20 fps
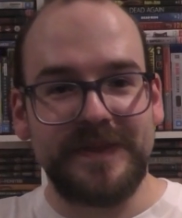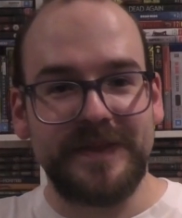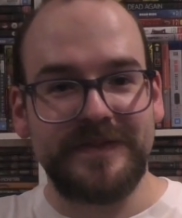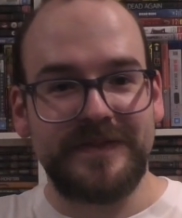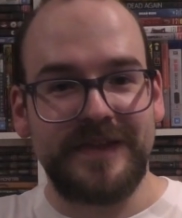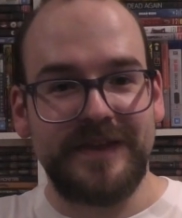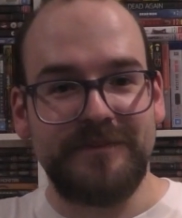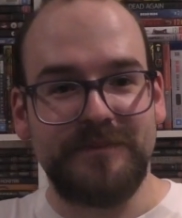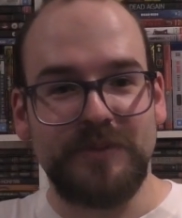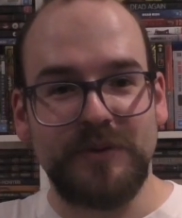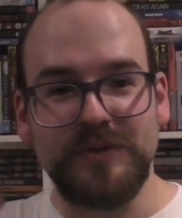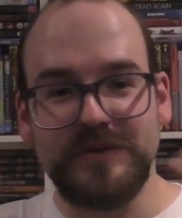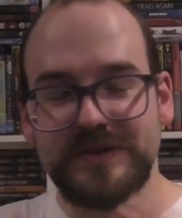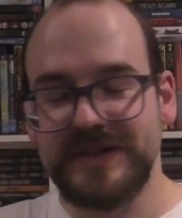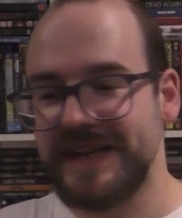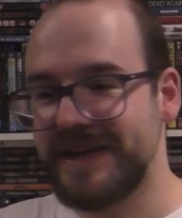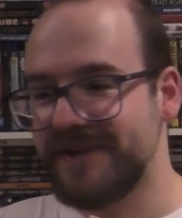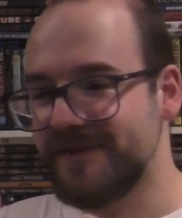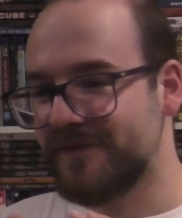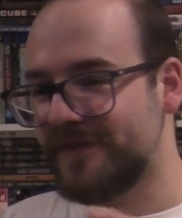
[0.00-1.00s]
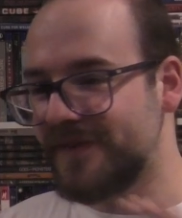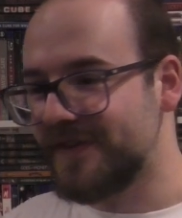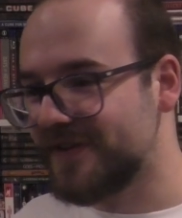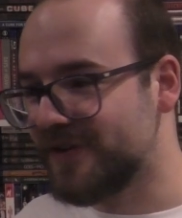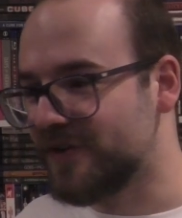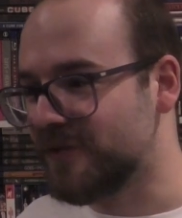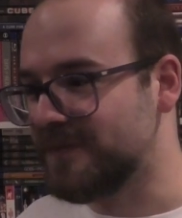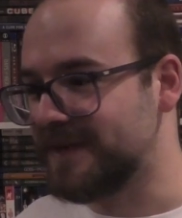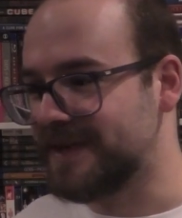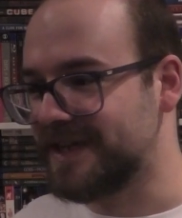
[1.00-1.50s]
They're pulling out
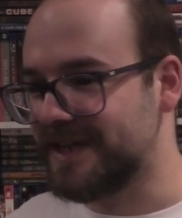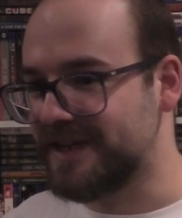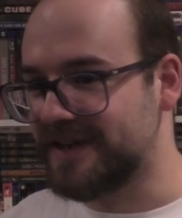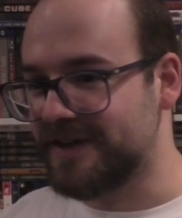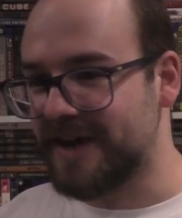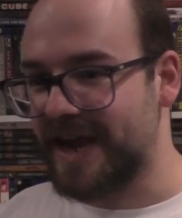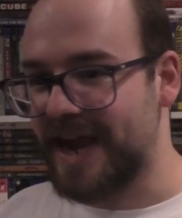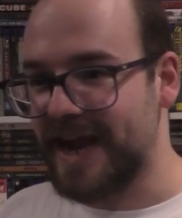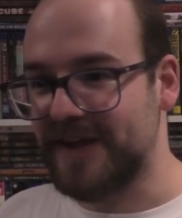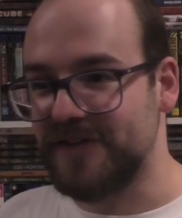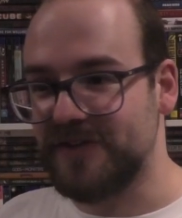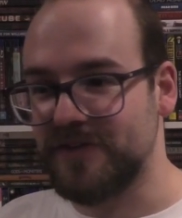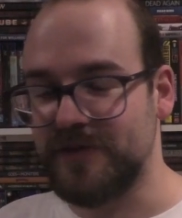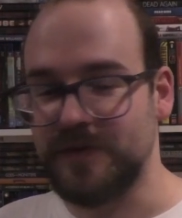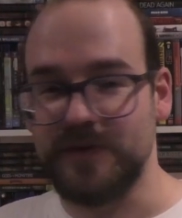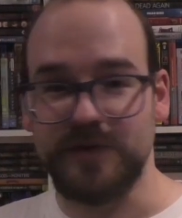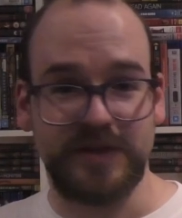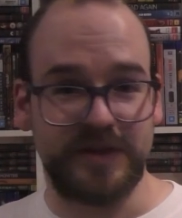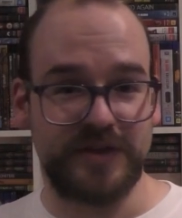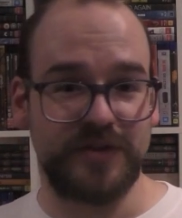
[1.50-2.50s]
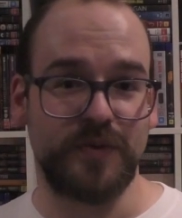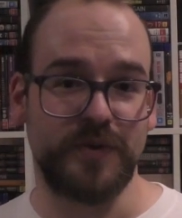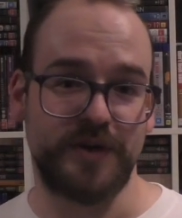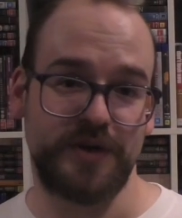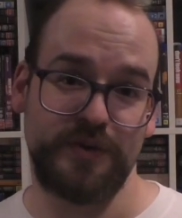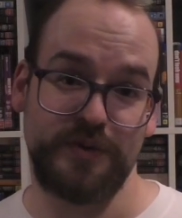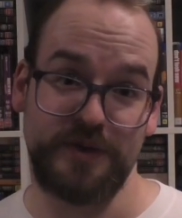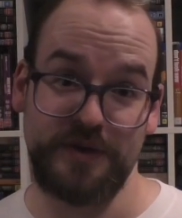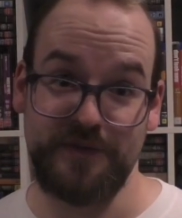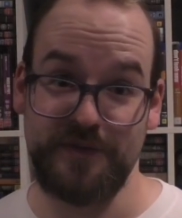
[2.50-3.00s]
physical media as of early
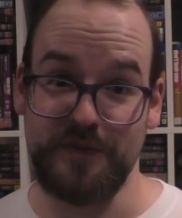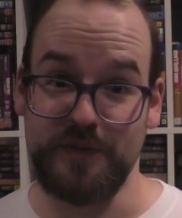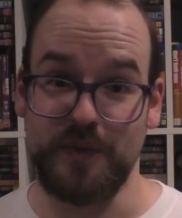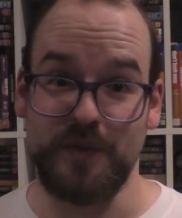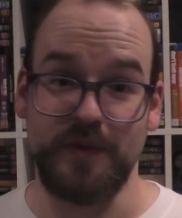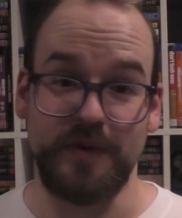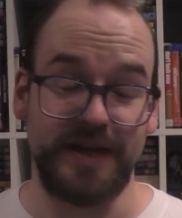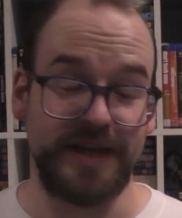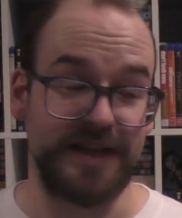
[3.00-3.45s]
2024,